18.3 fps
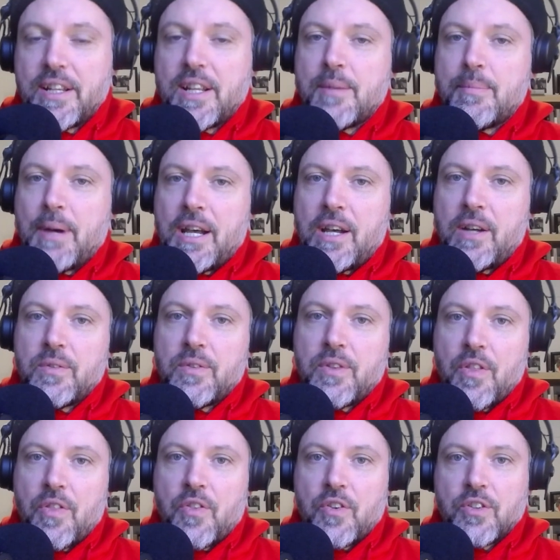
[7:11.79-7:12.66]
about the
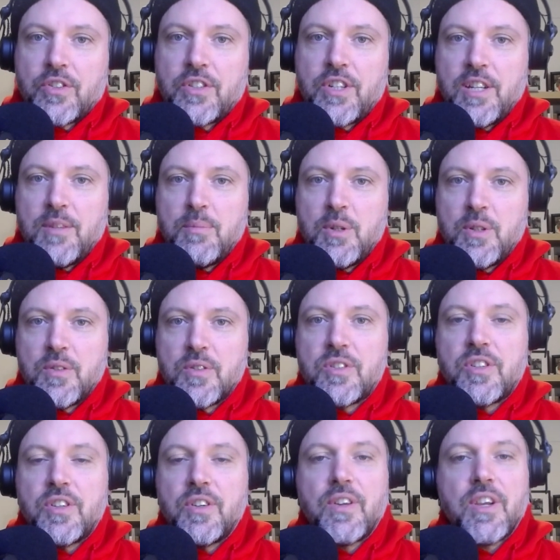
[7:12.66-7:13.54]
13 Moon
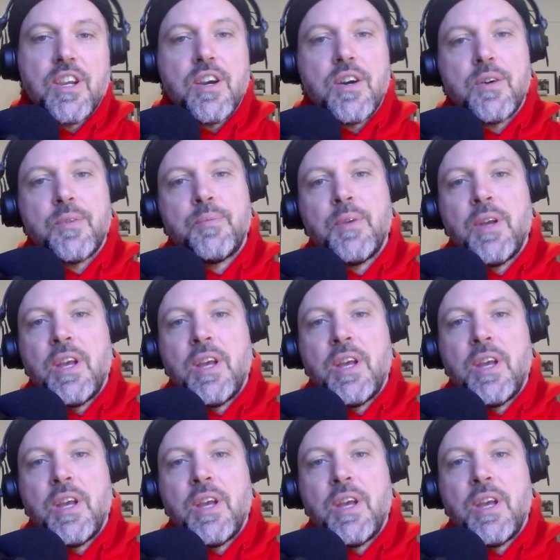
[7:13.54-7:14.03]
Studio.